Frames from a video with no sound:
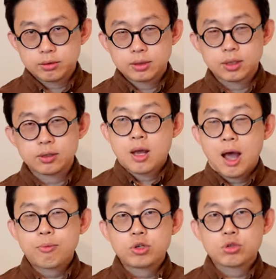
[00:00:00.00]
So
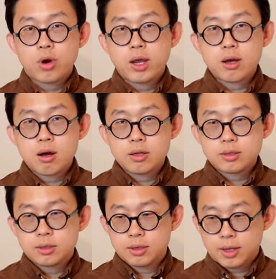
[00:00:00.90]
I'm going to try it
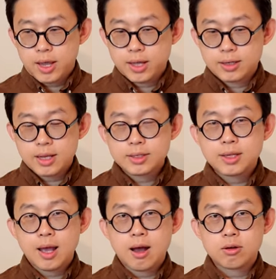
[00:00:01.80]
on and let's
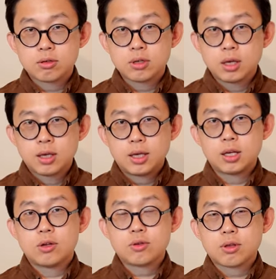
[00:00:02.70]
see how it
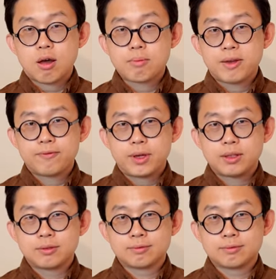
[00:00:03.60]
looks on my feet.